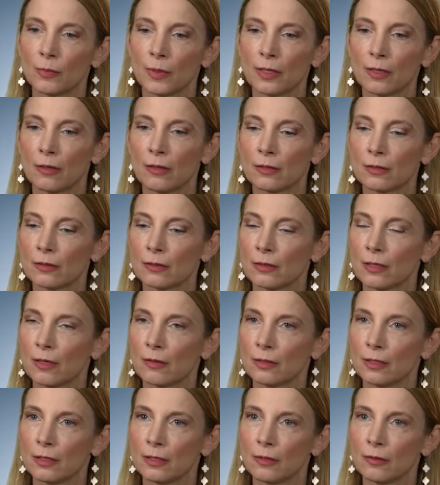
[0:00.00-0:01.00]
but also now
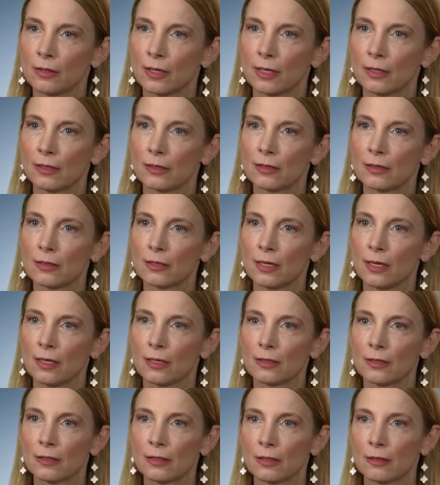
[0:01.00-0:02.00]
in the United
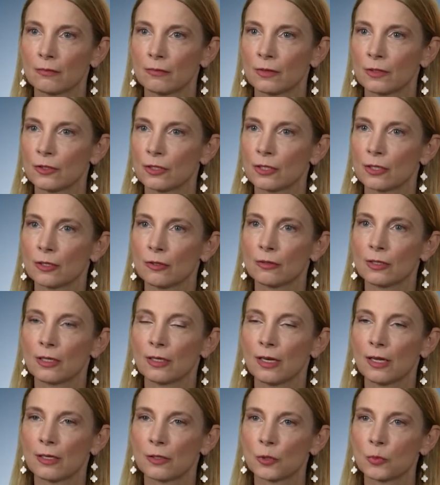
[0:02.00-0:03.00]
States, um, which included
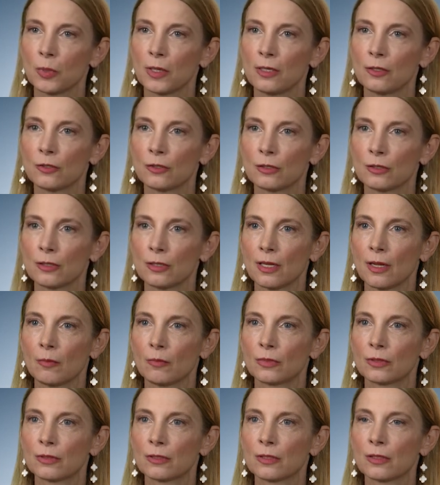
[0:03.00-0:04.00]
large patients
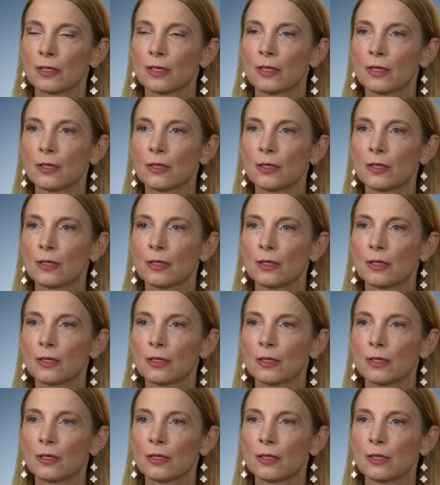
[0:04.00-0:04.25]
numbers,